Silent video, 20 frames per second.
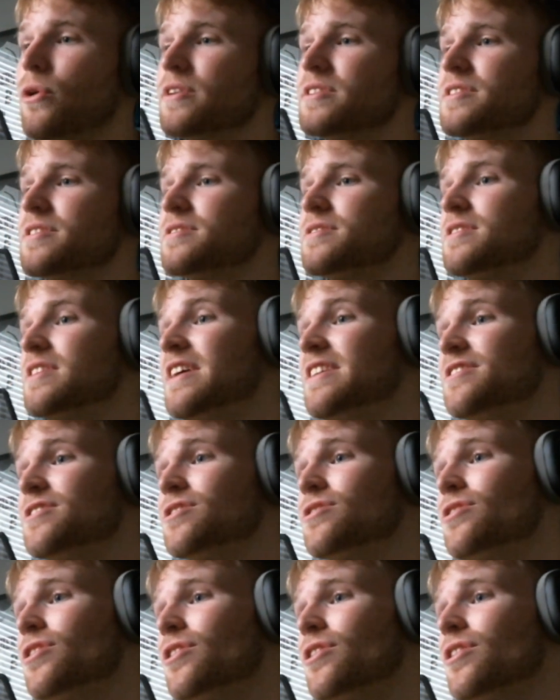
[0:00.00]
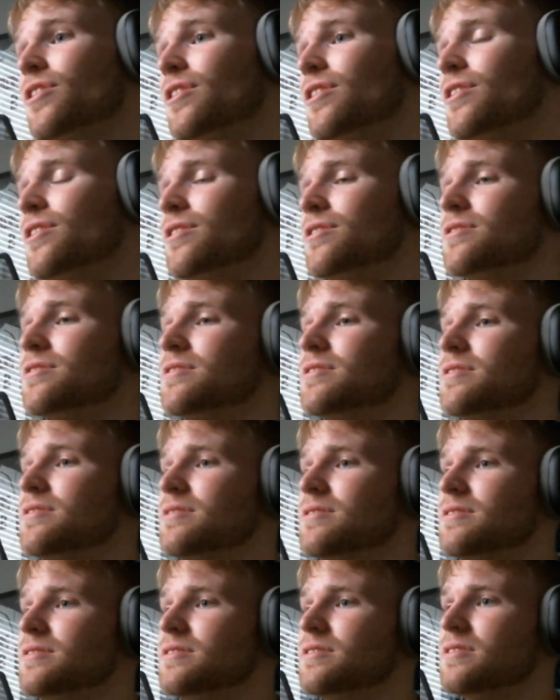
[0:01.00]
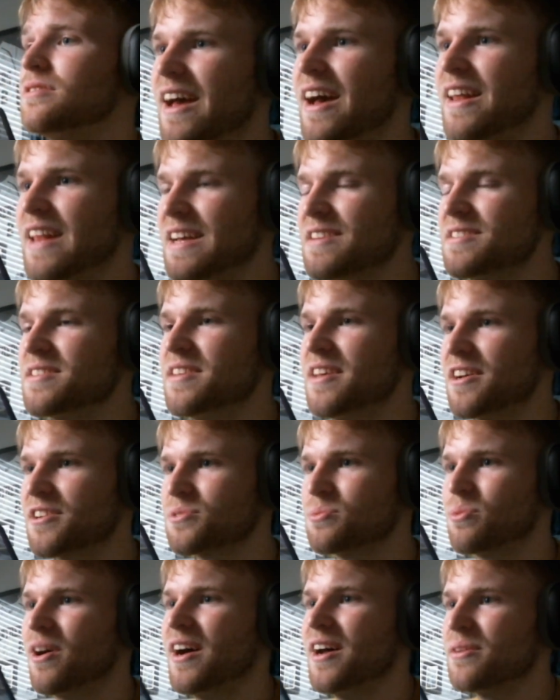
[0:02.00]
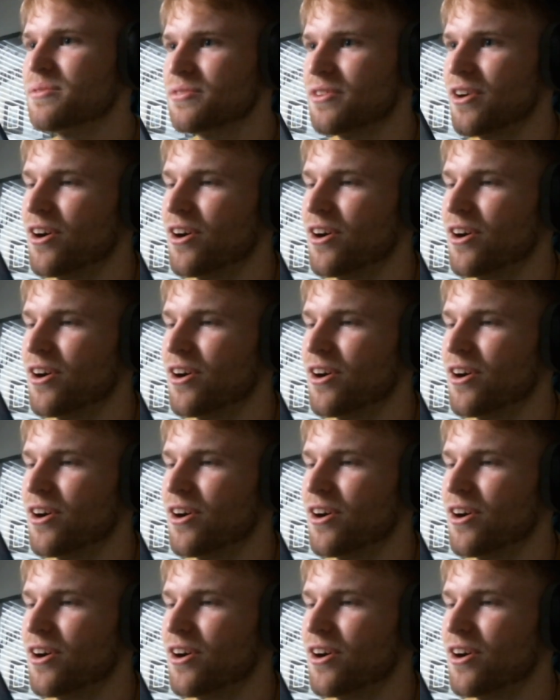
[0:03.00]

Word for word: No, it's the sister! Yeah, that's the ex-wife.